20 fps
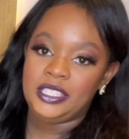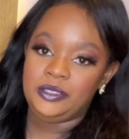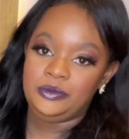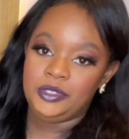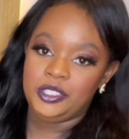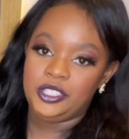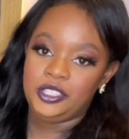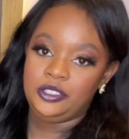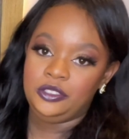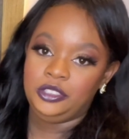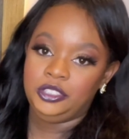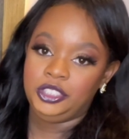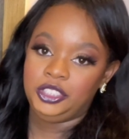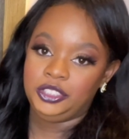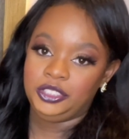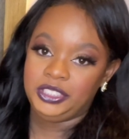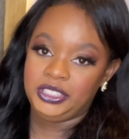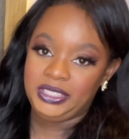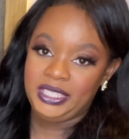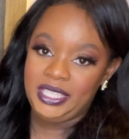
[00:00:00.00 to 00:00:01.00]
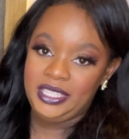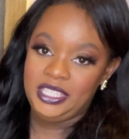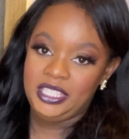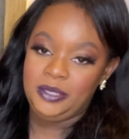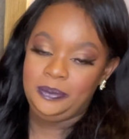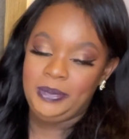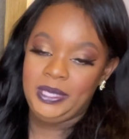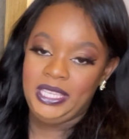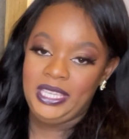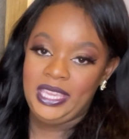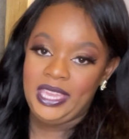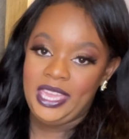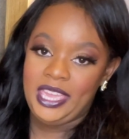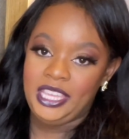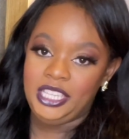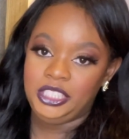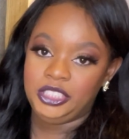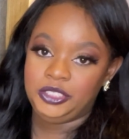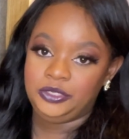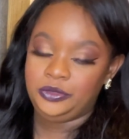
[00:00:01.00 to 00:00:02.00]
and restores your skin's
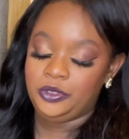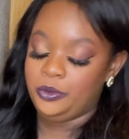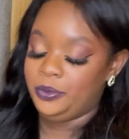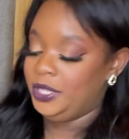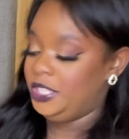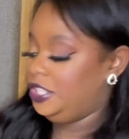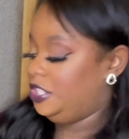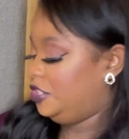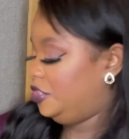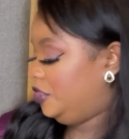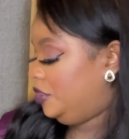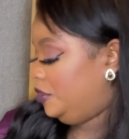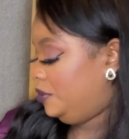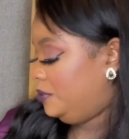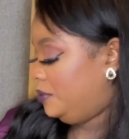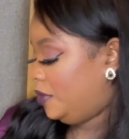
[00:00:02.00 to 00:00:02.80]
pH for when you do